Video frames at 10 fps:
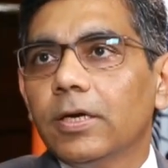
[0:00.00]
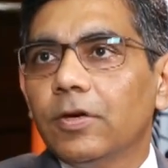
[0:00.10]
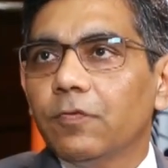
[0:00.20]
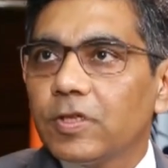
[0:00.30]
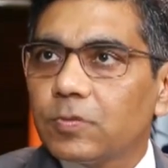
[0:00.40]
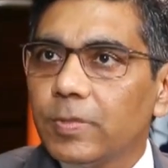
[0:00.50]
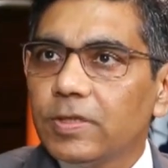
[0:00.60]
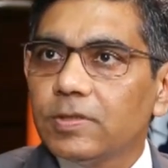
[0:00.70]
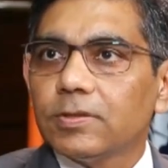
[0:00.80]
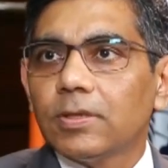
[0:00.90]

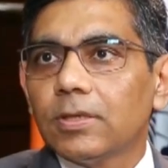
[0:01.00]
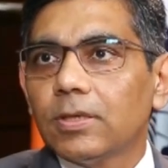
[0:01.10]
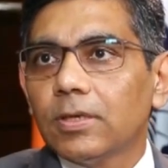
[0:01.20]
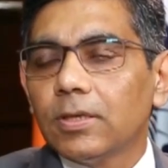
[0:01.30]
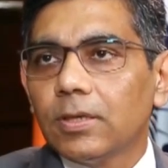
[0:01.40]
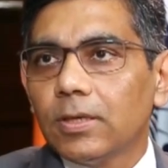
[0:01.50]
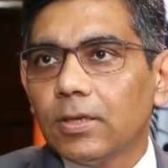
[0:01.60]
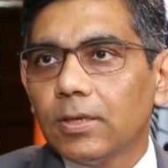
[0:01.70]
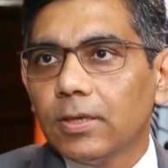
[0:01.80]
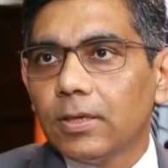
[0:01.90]
Investments
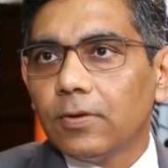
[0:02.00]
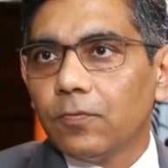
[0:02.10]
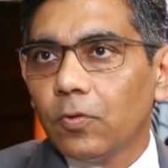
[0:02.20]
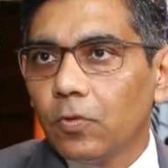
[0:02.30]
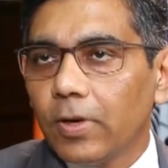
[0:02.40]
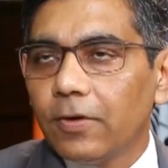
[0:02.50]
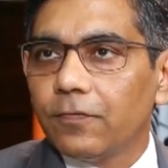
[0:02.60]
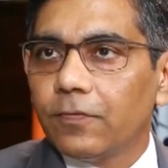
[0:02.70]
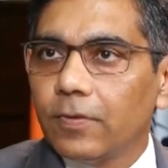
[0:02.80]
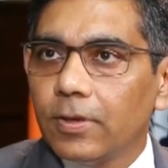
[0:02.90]
flow
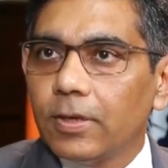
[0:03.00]
have